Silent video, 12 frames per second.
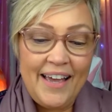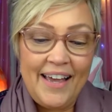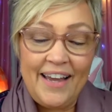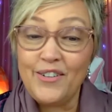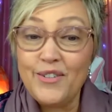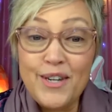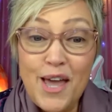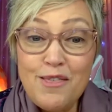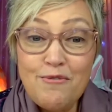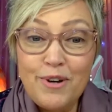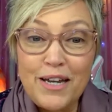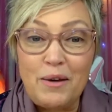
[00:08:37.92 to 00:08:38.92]
Here's
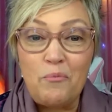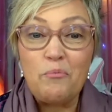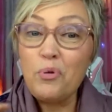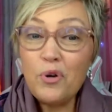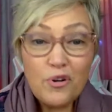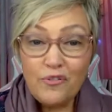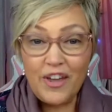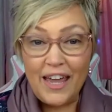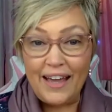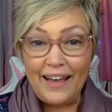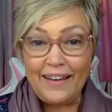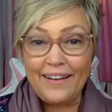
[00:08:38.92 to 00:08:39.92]
another one.
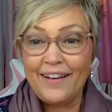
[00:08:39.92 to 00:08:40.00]
Proving.